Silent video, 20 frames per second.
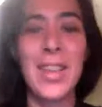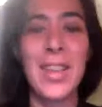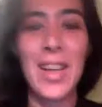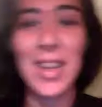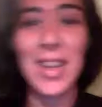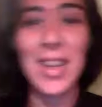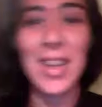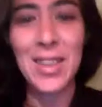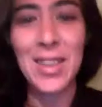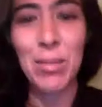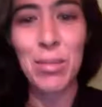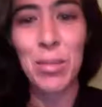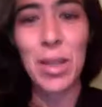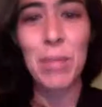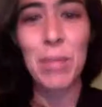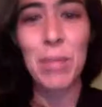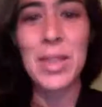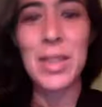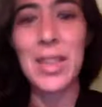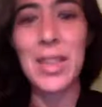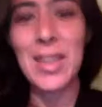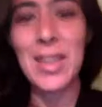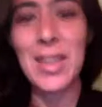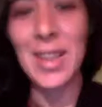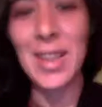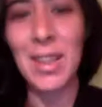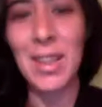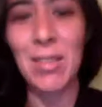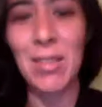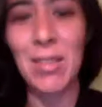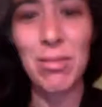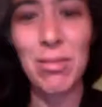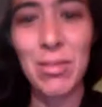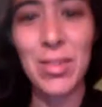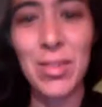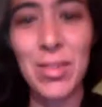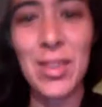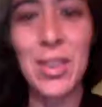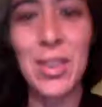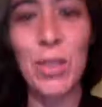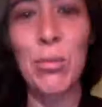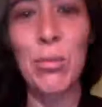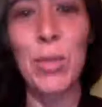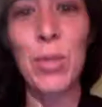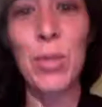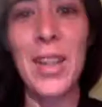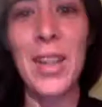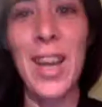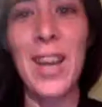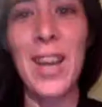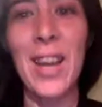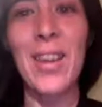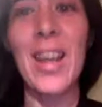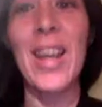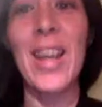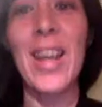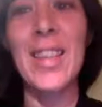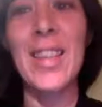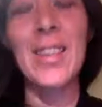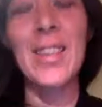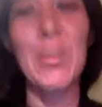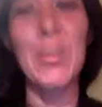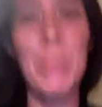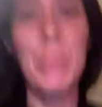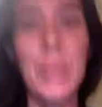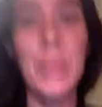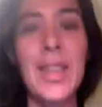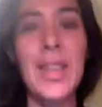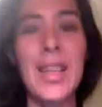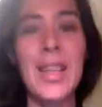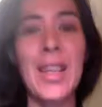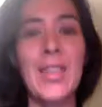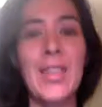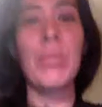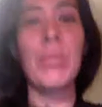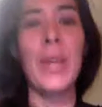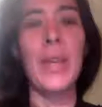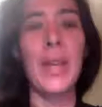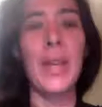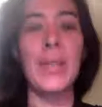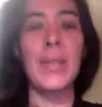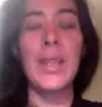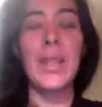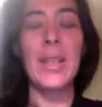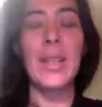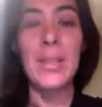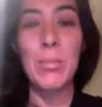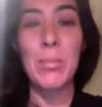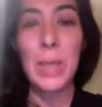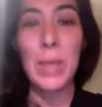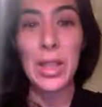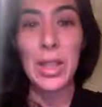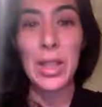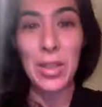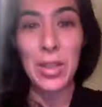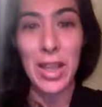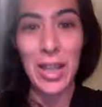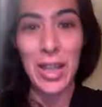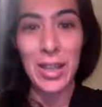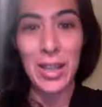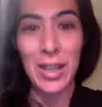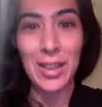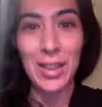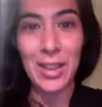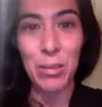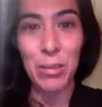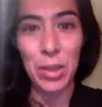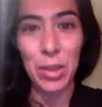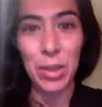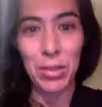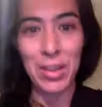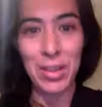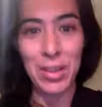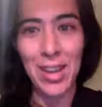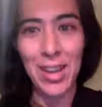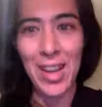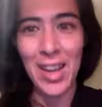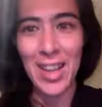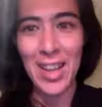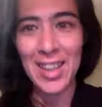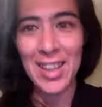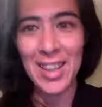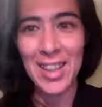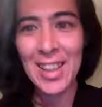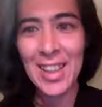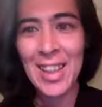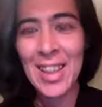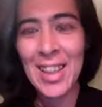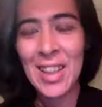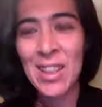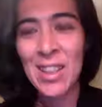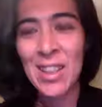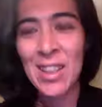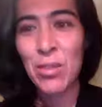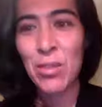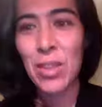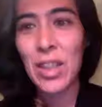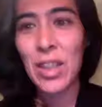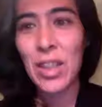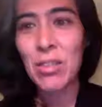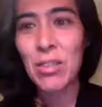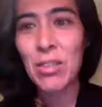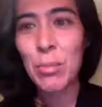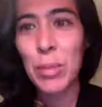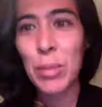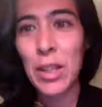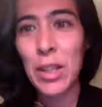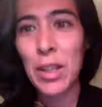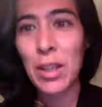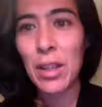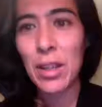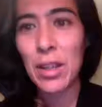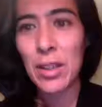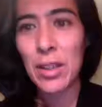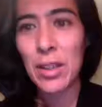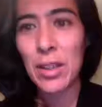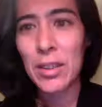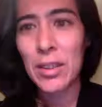sometimes things like don't work out as completely as you planned. That doesn't mean you can't keep going, right? So thanks for being on.